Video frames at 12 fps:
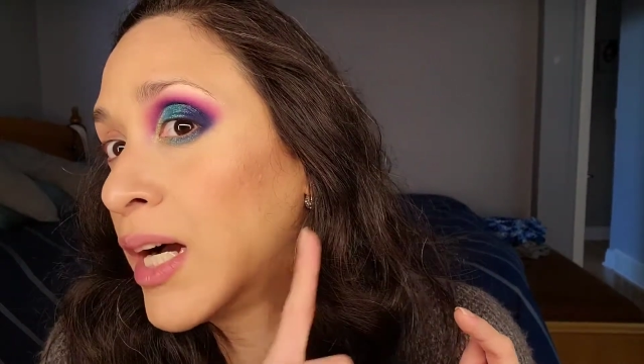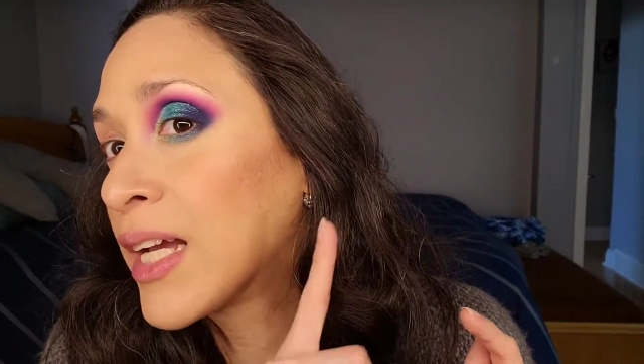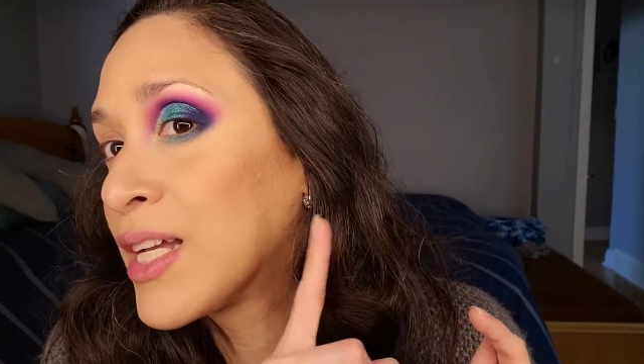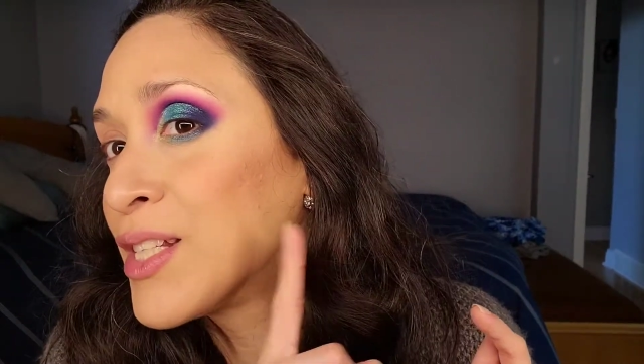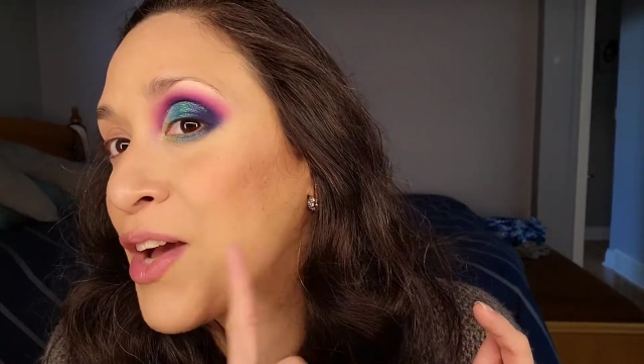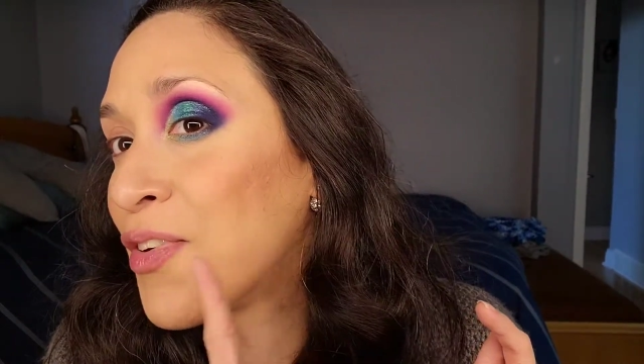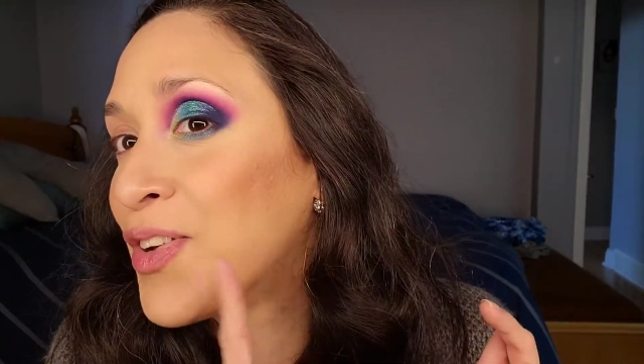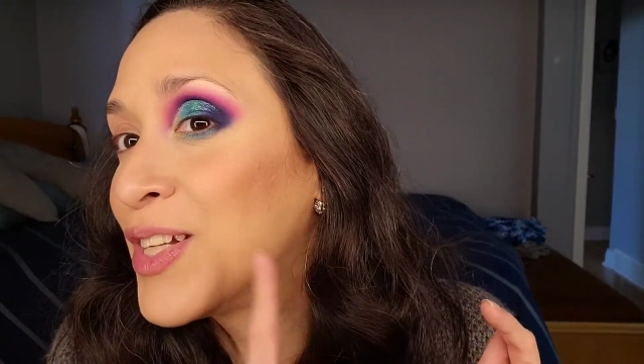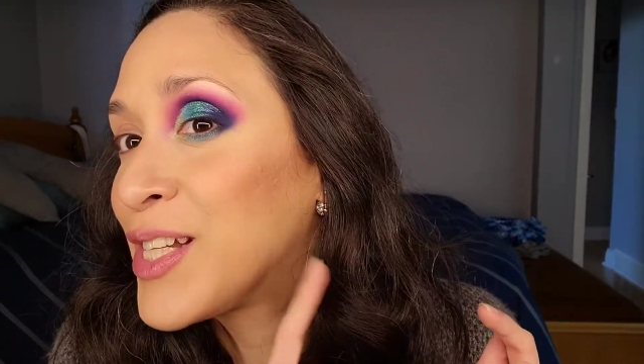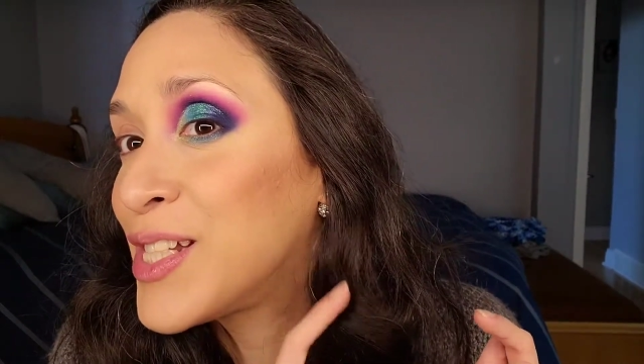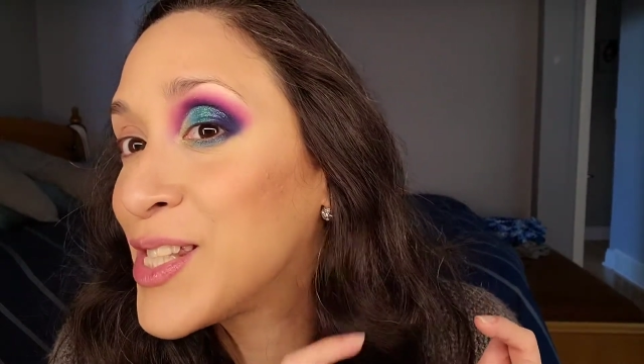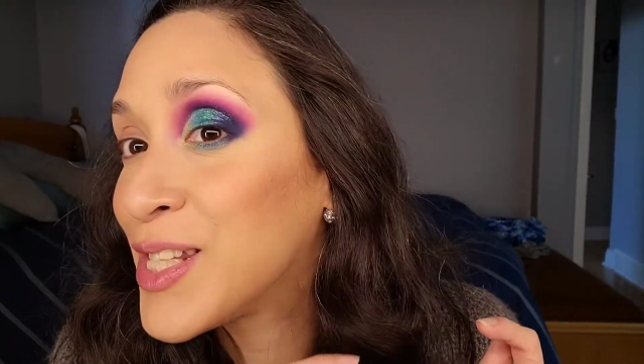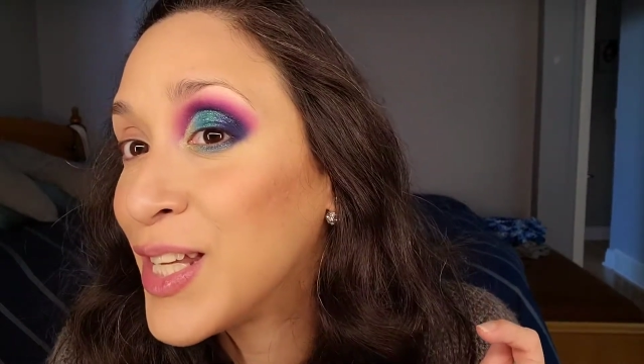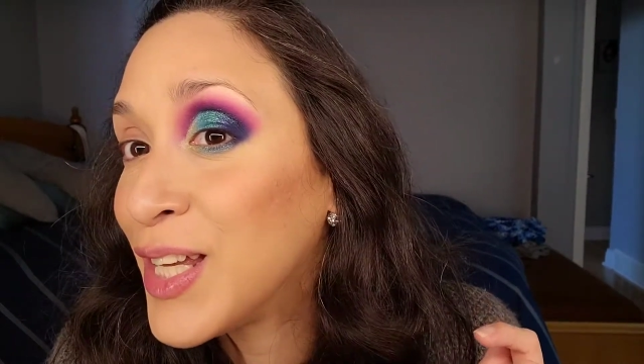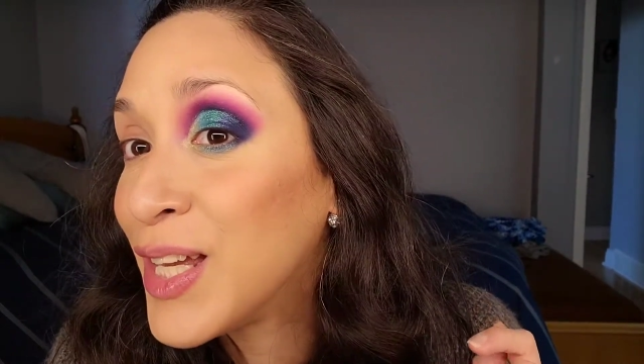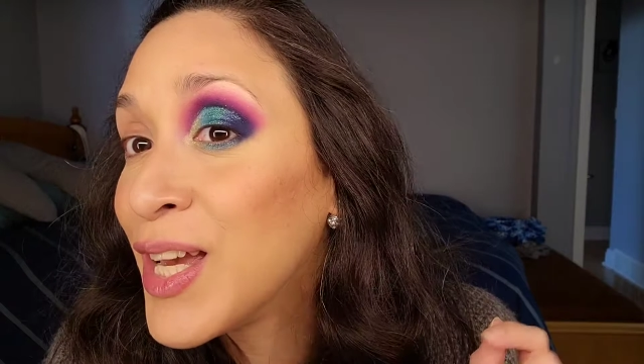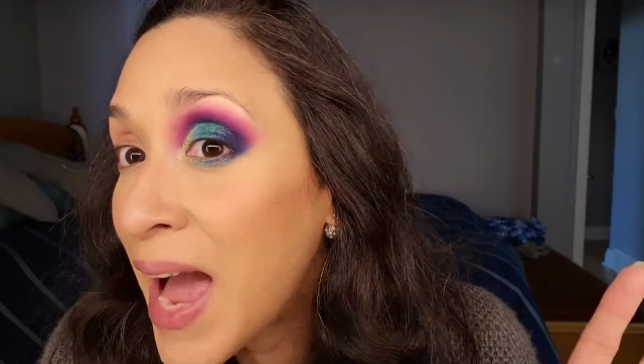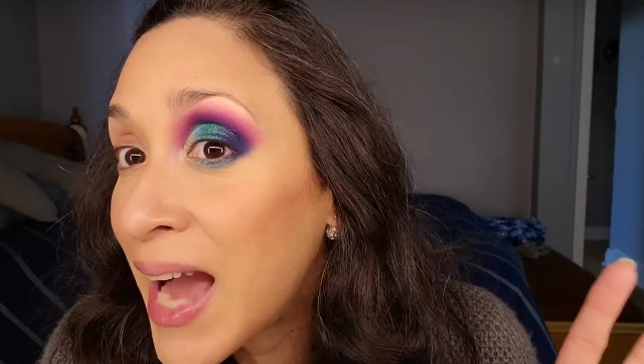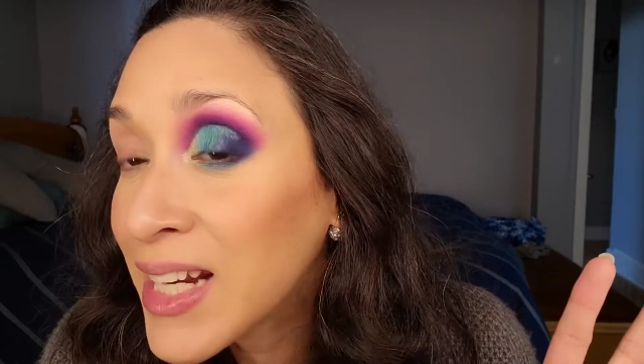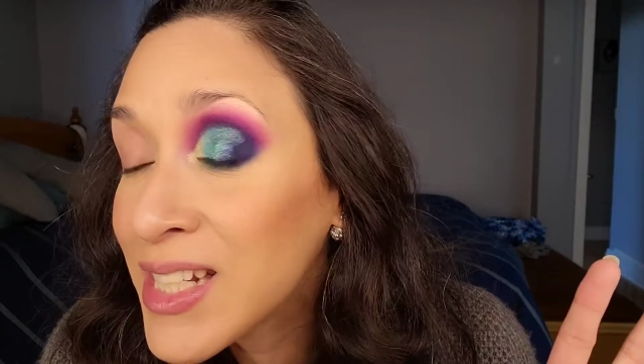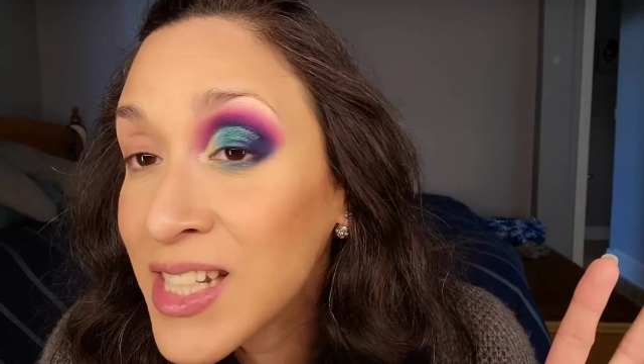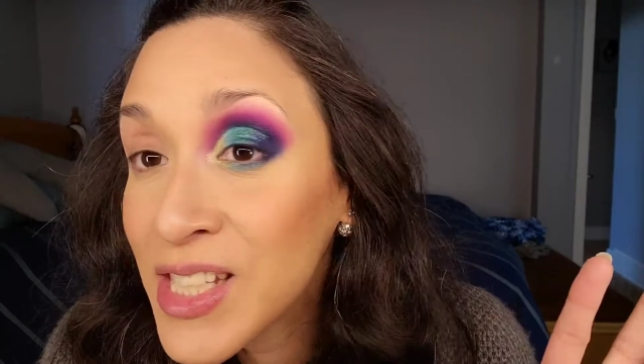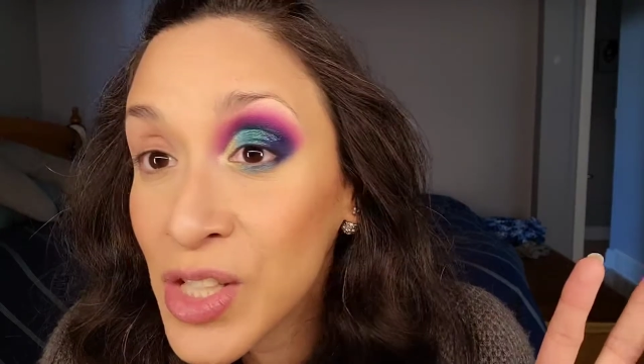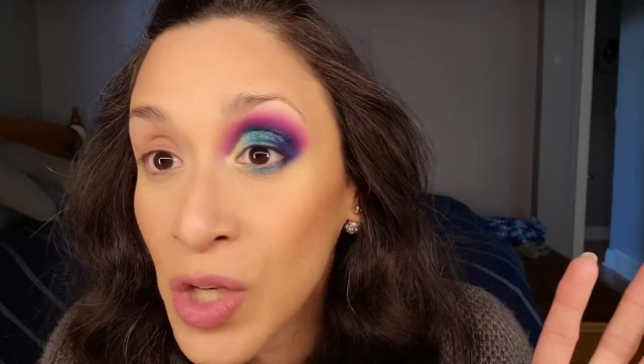I can definitely see
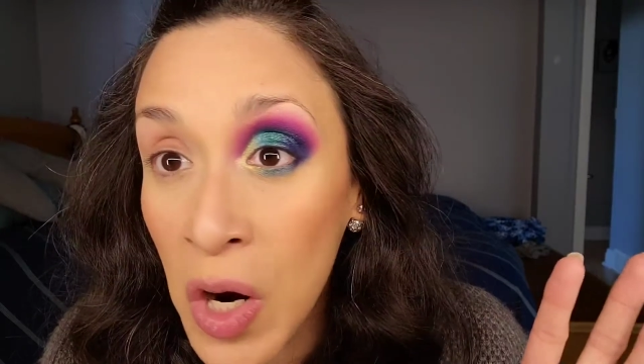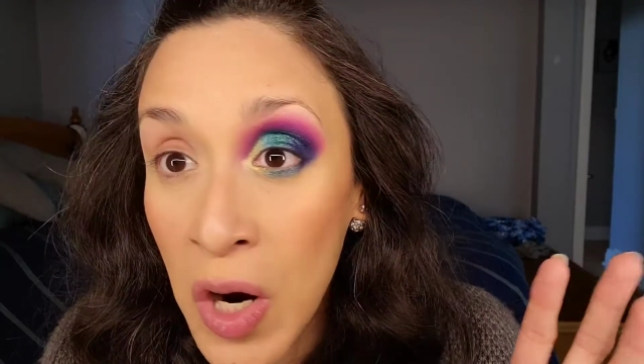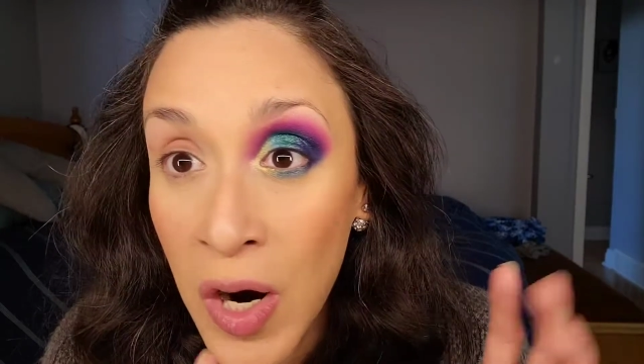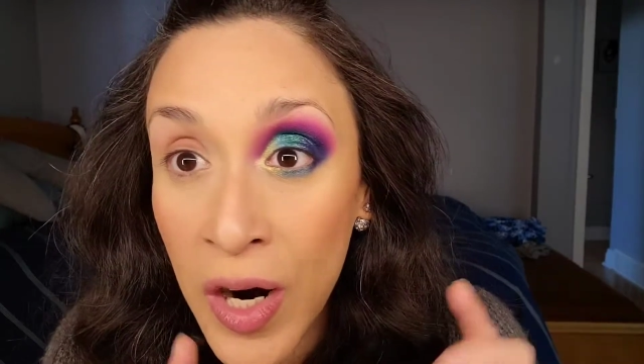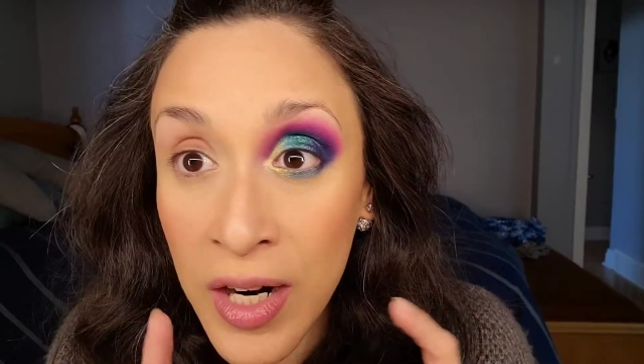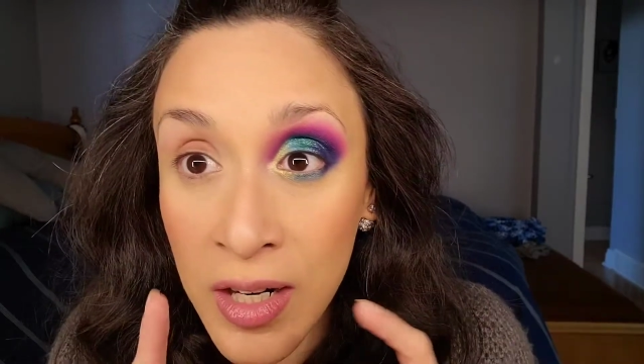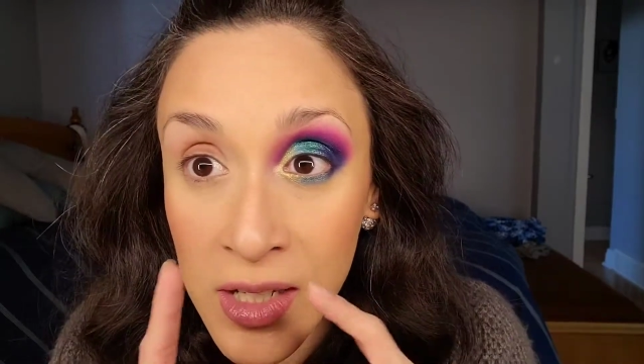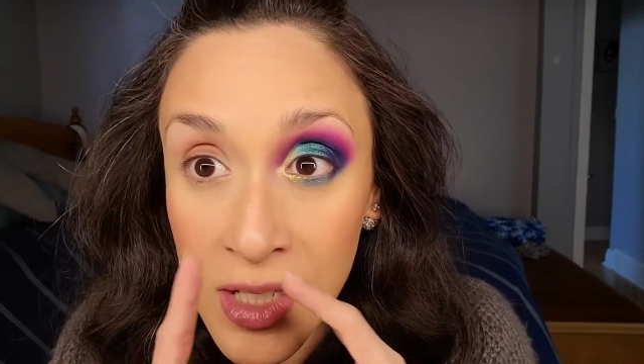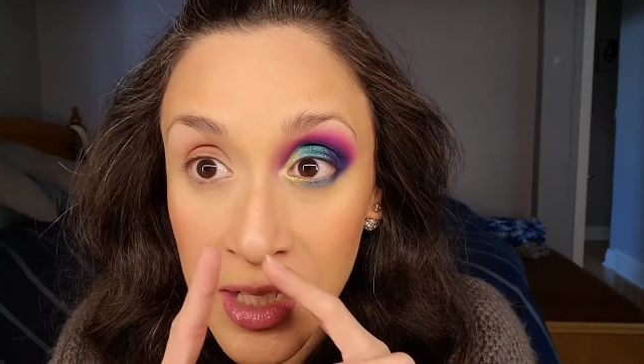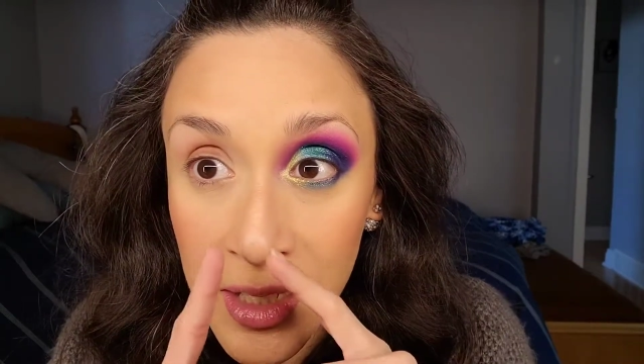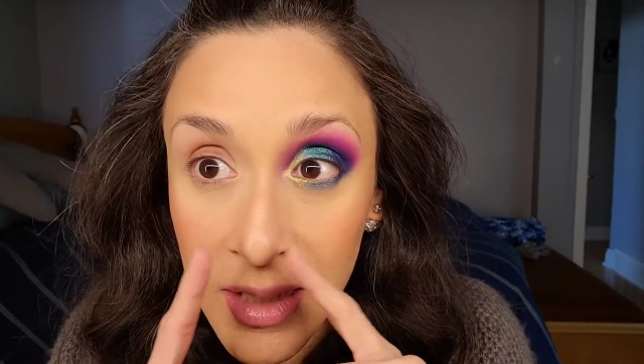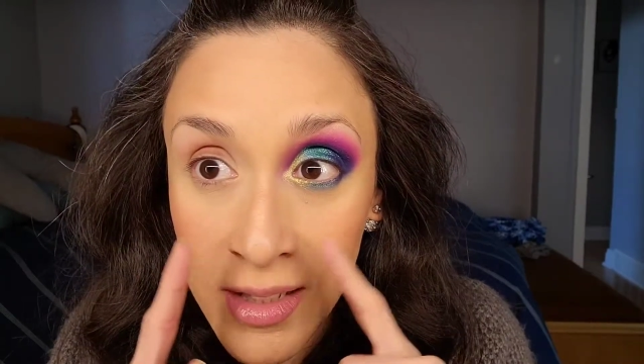acne scars,